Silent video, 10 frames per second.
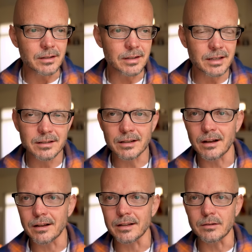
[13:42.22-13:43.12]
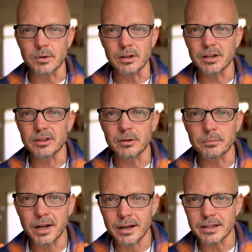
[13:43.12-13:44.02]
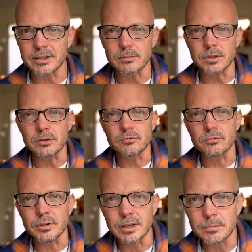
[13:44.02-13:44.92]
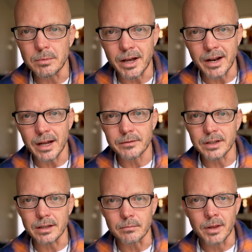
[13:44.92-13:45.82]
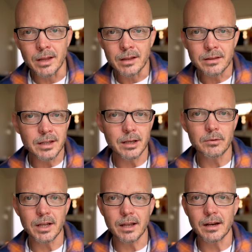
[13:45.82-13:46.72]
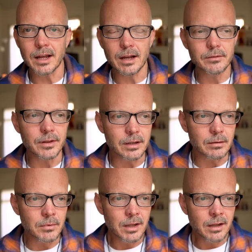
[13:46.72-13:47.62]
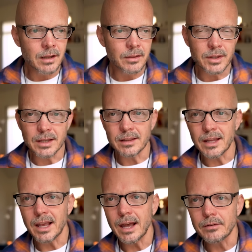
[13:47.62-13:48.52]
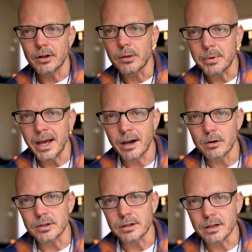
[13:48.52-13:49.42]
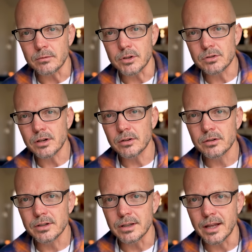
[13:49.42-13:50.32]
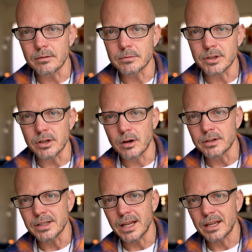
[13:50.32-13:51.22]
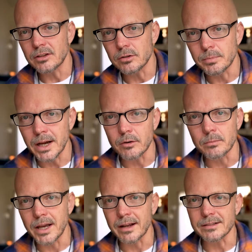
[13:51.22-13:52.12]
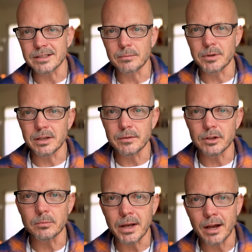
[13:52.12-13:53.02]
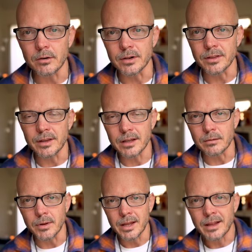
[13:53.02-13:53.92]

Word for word: TikTok, and we look at their bodies and we dream about having them, thinking we can't have them, thinking they have all the power. And when you start to learn to let women go and take your power back and stop giving your power to them,